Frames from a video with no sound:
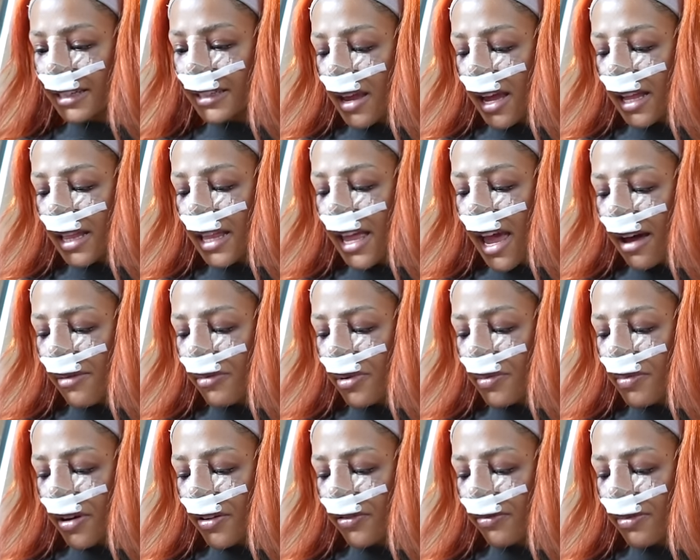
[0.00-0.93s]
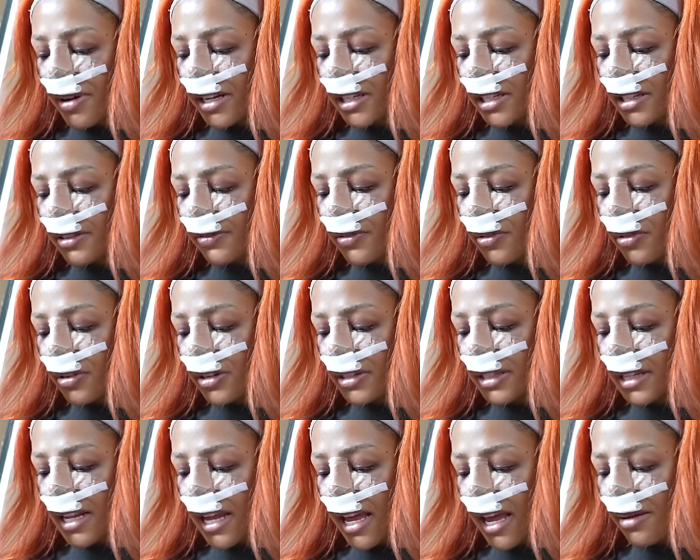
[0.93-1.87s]
And yeah, we both managed to fall
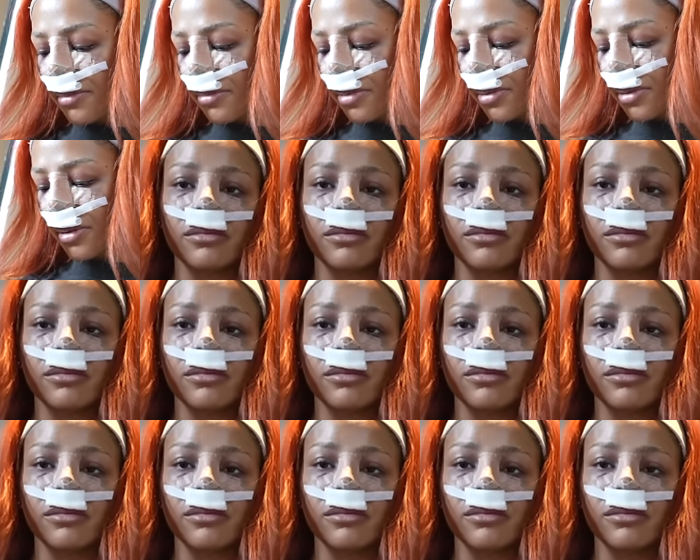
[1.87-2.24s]
asleep.